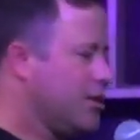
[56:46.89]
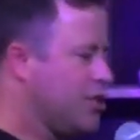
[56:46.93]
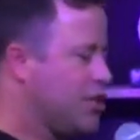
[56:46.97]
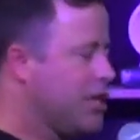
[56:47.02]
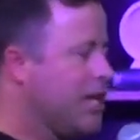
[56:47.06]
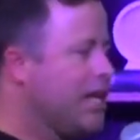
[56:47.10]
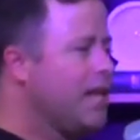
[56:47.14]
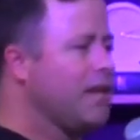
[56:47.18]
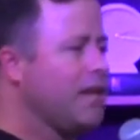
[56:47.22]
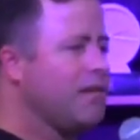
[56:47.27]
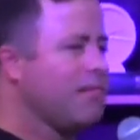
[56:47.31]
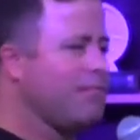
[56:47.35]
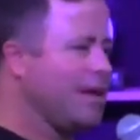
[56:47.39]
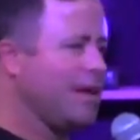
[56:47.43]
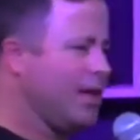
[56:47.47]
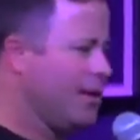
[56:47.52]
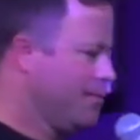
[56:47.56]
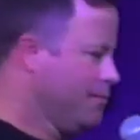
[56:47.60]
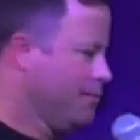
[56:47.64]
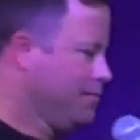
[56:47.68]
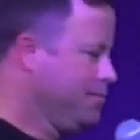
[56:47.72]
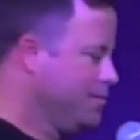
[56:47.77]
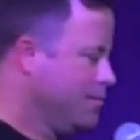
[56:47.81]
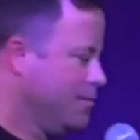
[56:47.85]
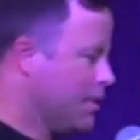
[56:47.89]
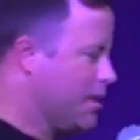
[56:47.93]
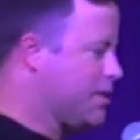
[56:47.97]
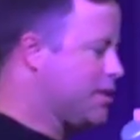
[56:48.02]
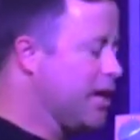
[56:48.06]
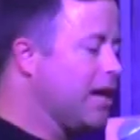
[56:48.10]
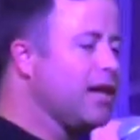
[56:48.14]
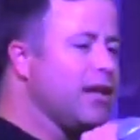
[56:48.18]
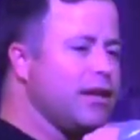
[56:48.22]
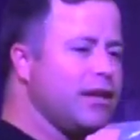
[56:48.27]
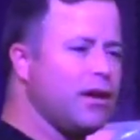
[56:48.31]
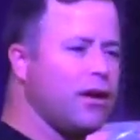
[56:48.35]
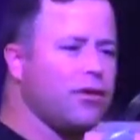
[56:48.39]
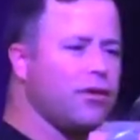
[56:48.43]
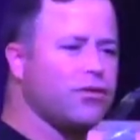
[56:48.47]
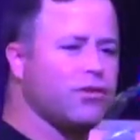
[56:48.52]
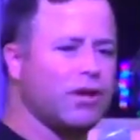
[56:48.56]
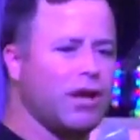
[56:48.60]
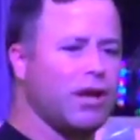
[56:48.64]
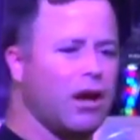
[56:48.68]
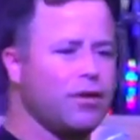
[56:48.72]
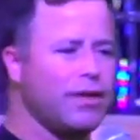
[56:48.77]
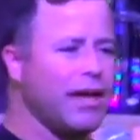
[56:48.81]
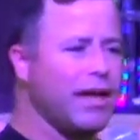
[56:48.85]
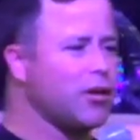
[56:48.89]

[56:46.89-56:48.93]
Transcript: cheated me 10 years ago.